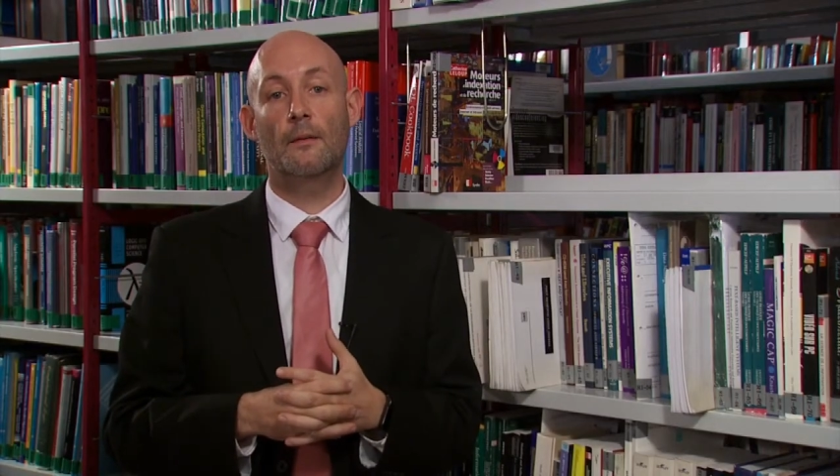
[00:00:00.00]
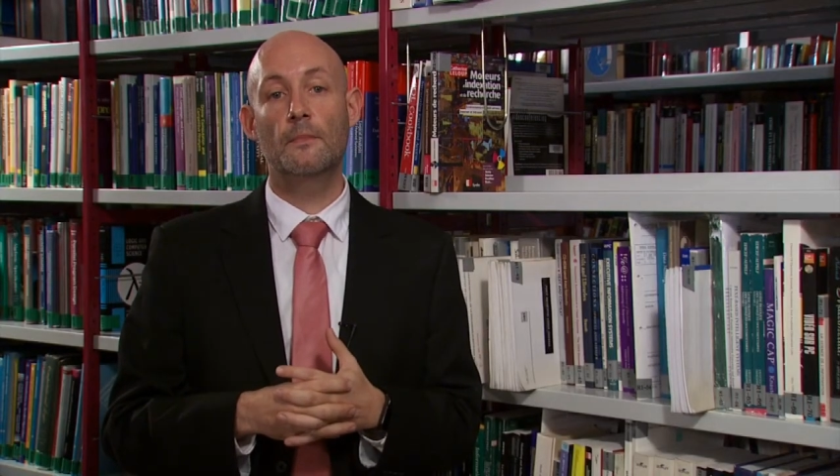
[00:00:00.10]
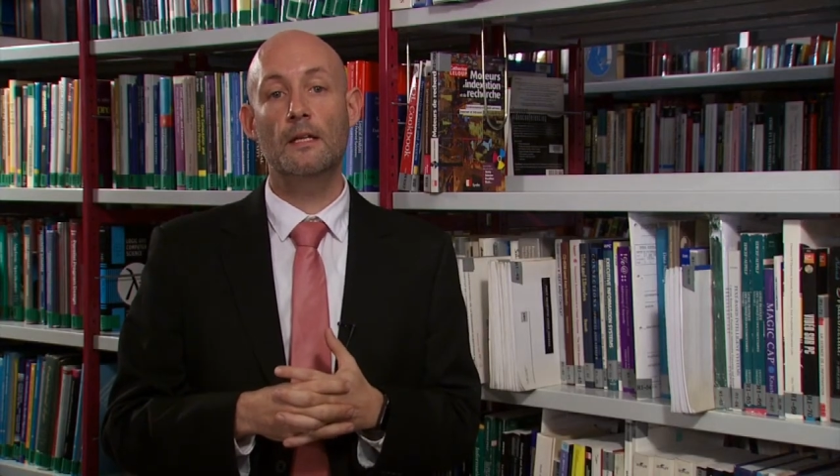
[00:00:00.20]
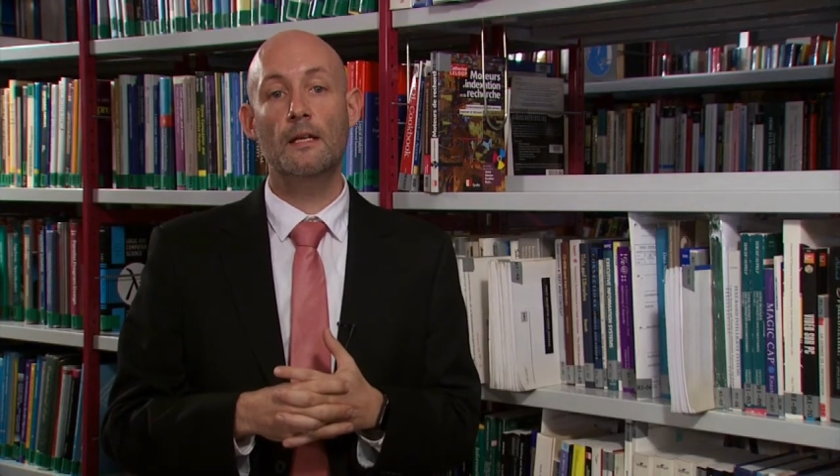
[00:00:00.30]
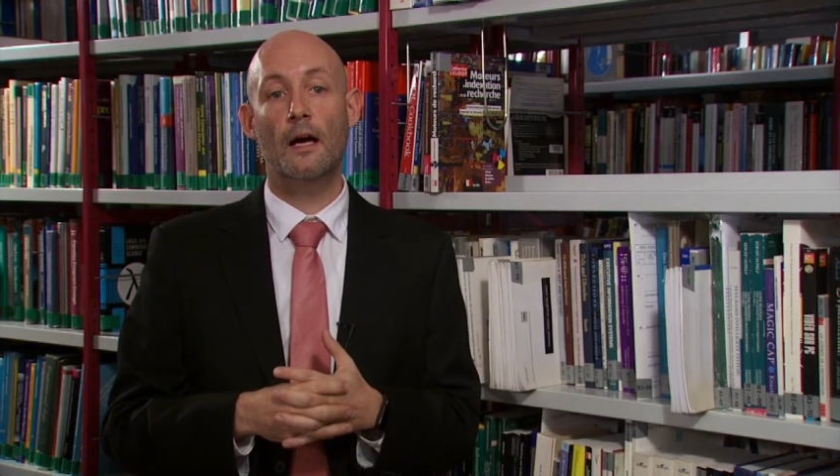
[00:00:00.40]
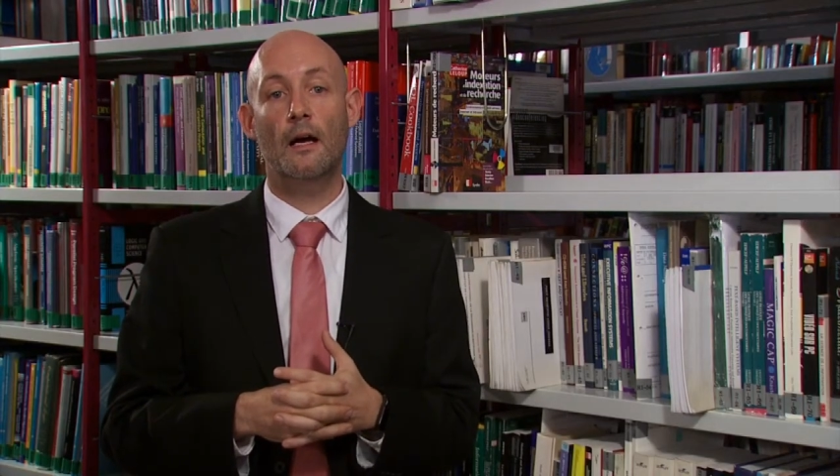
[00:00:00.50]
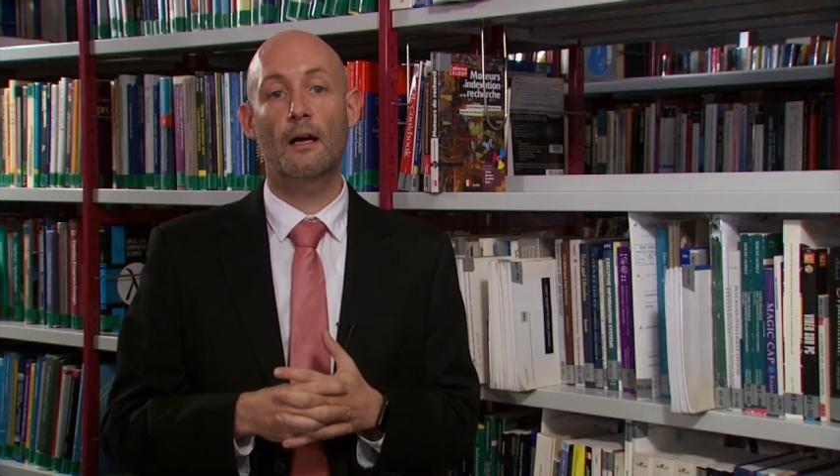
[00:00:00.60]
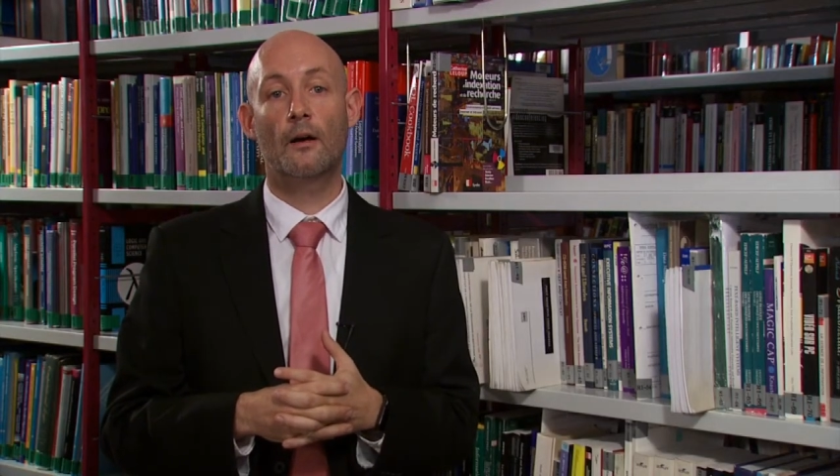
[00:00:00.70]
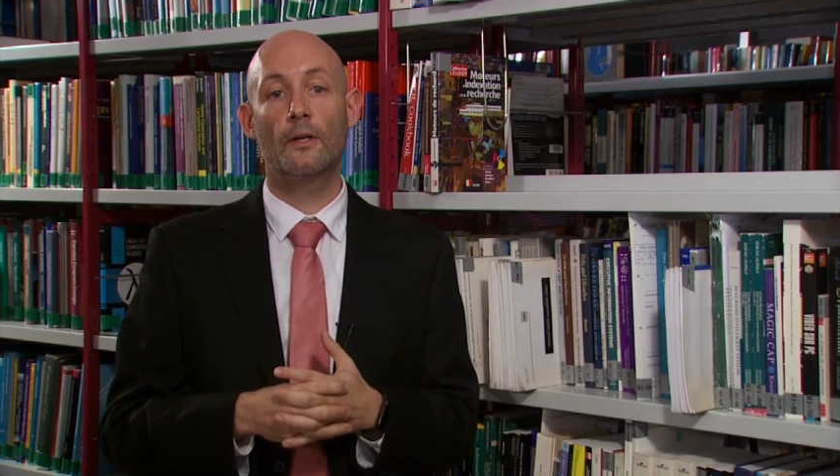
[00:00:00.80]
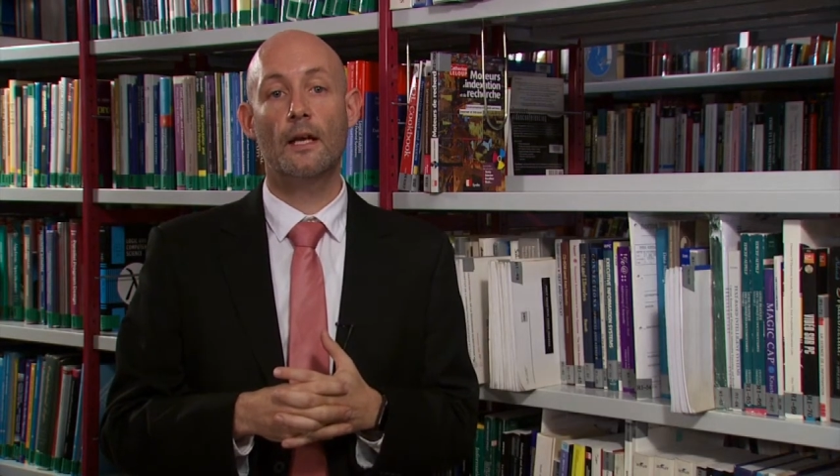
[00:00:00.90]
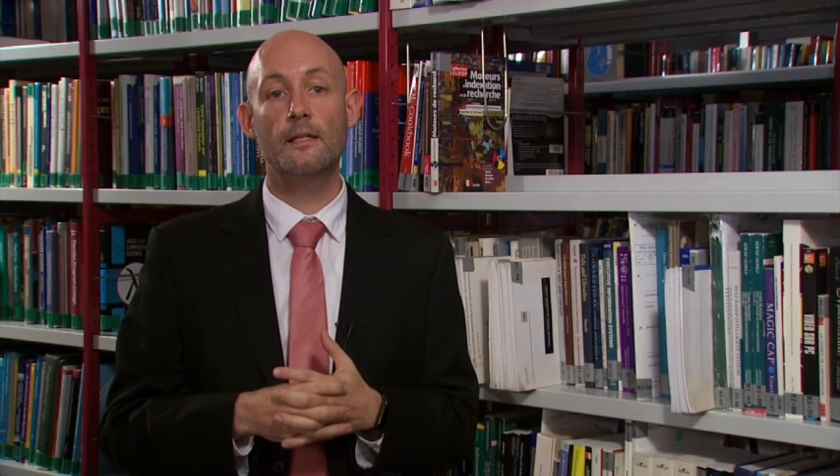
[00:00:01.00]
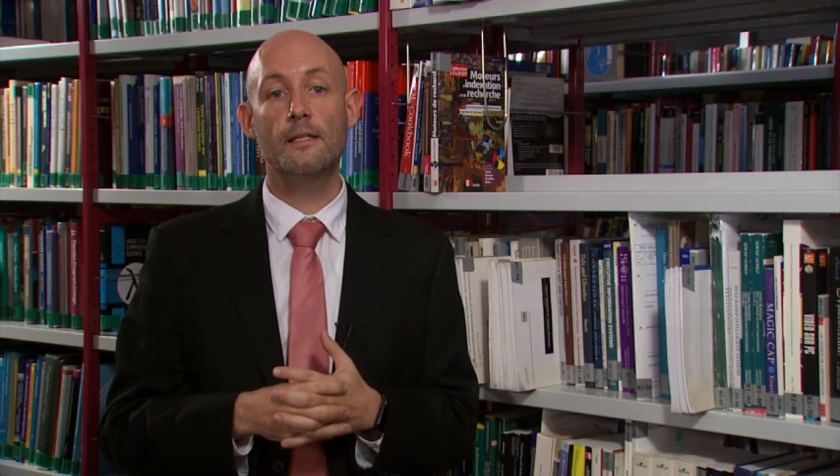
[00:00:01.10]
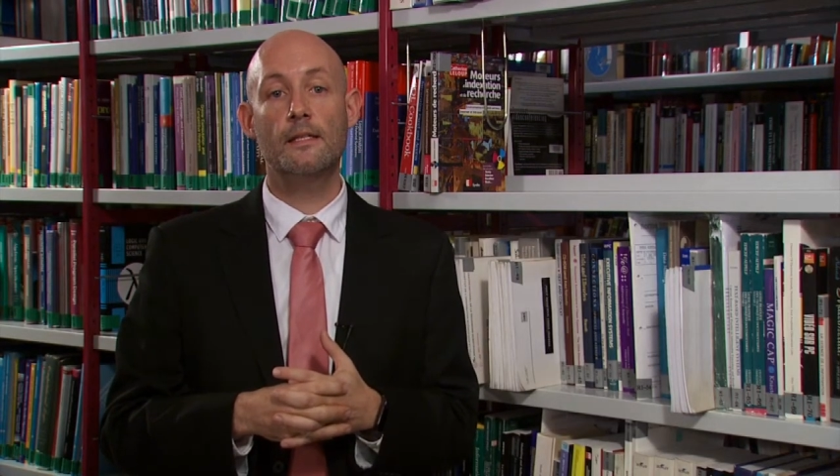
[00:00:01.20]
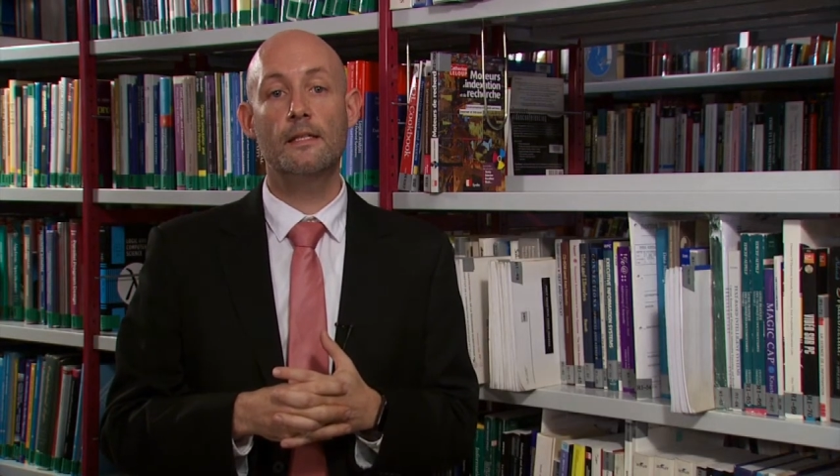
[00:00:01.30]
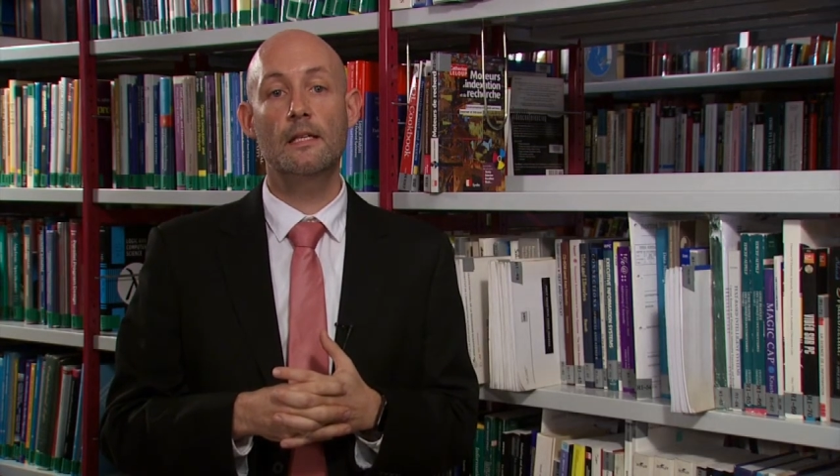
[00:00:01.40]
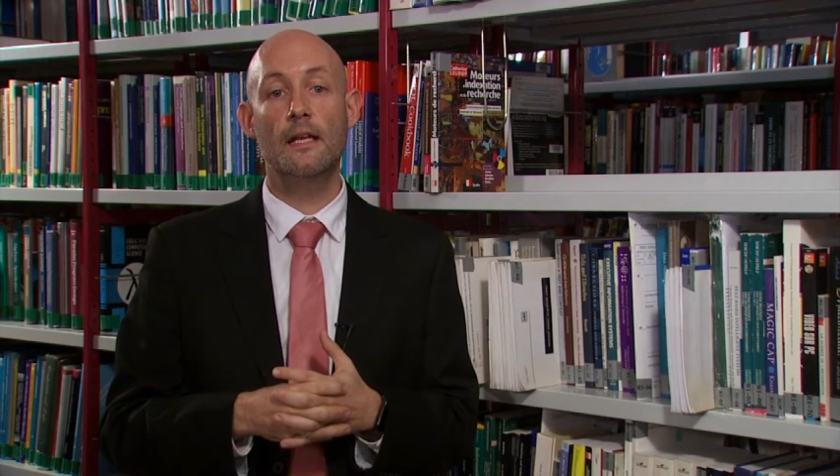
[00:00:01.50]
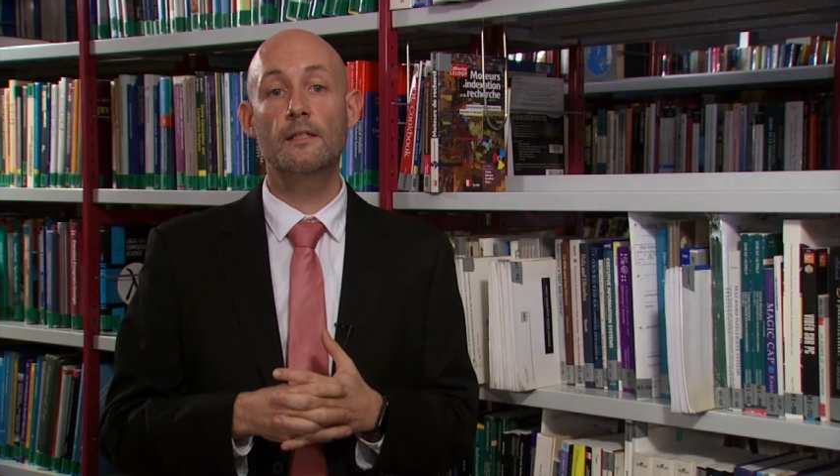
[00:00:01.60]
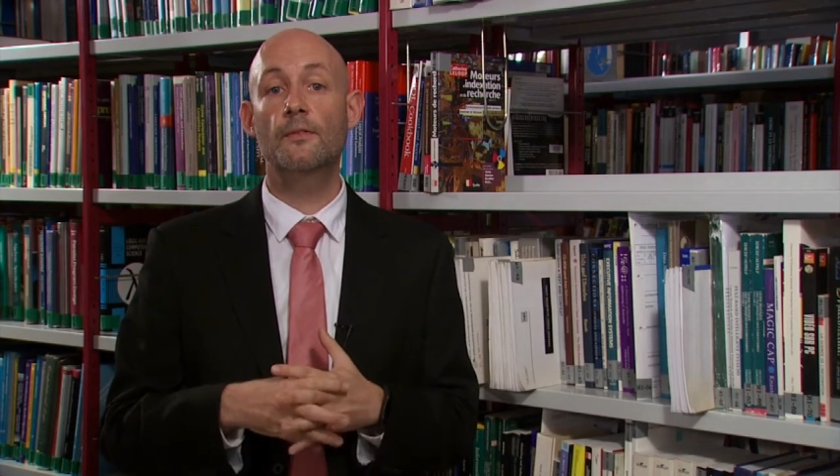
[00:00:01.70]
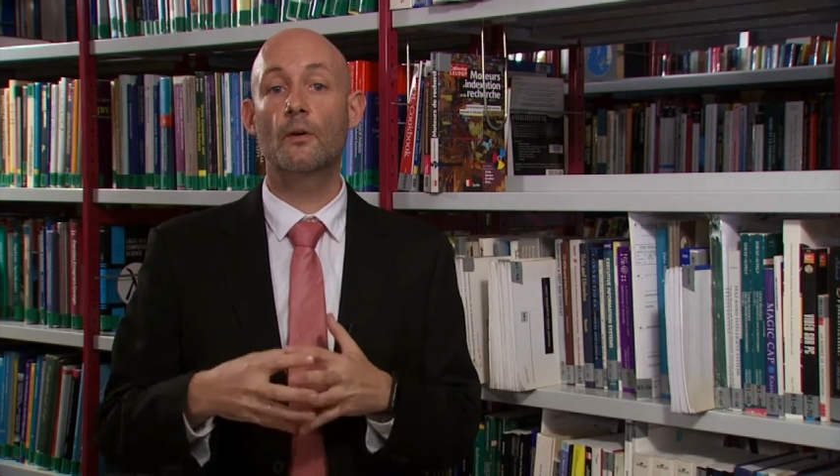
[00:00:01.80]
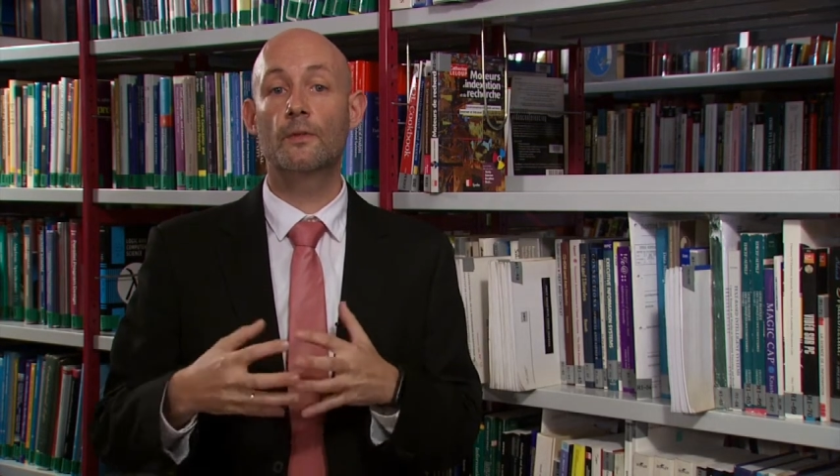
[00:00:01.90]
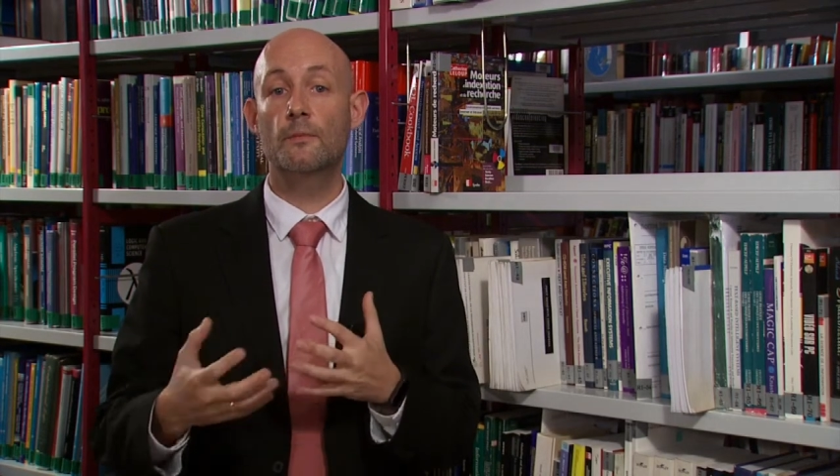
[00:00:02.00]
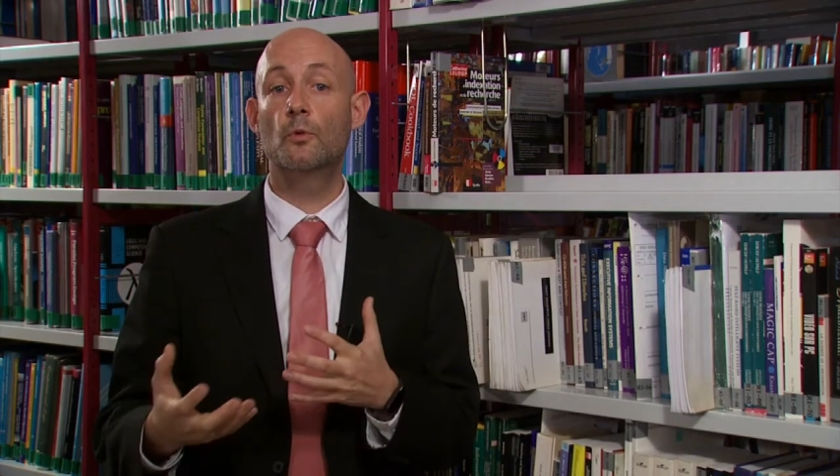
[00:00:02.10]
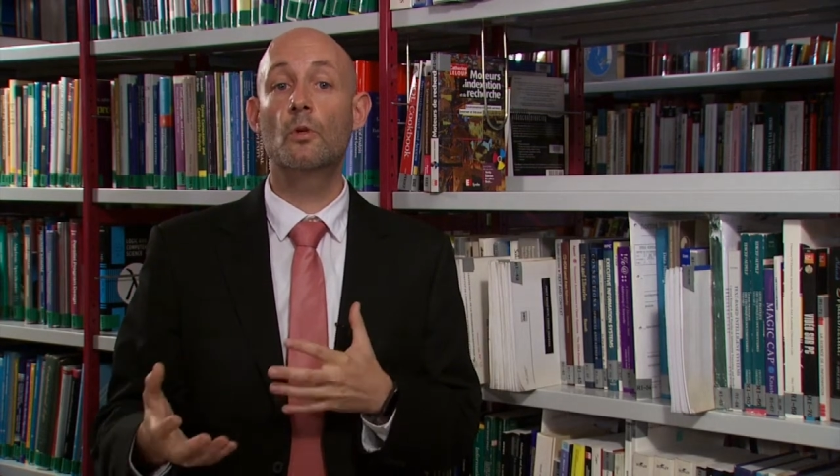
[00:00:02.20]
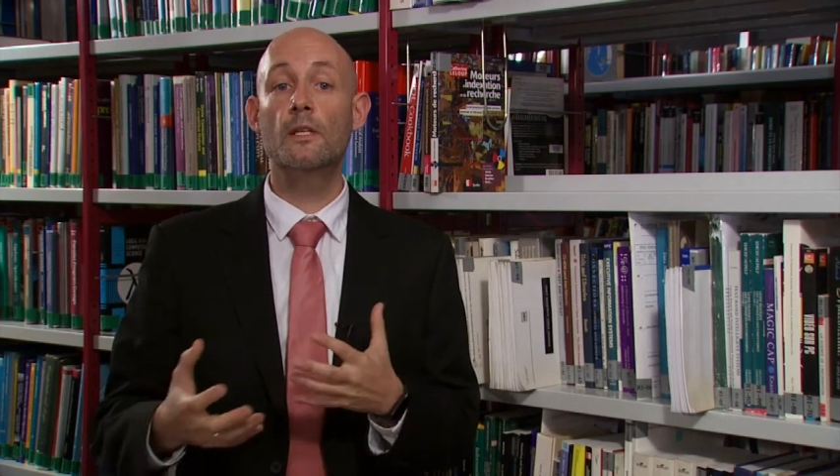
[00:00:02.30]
if there are different types of connections.